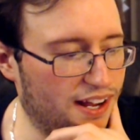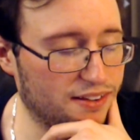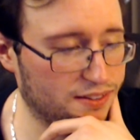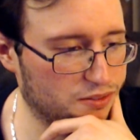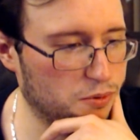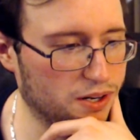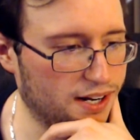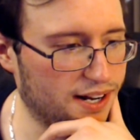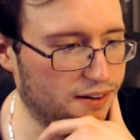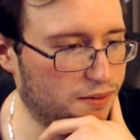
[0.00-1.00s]
I swear to
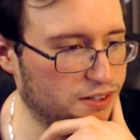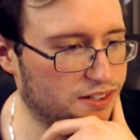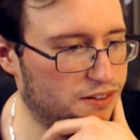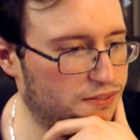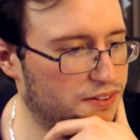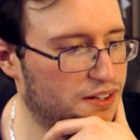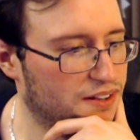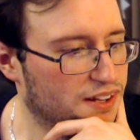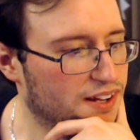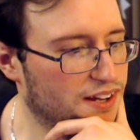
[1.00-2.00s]
God, I didn't watch that whole
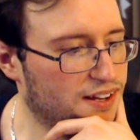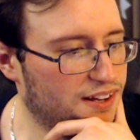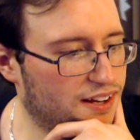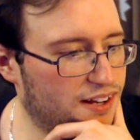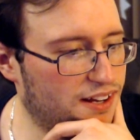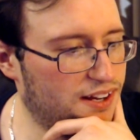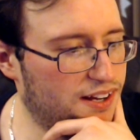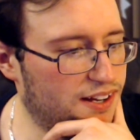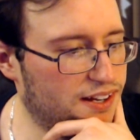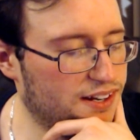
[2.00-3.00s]

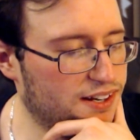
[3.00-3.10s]
video.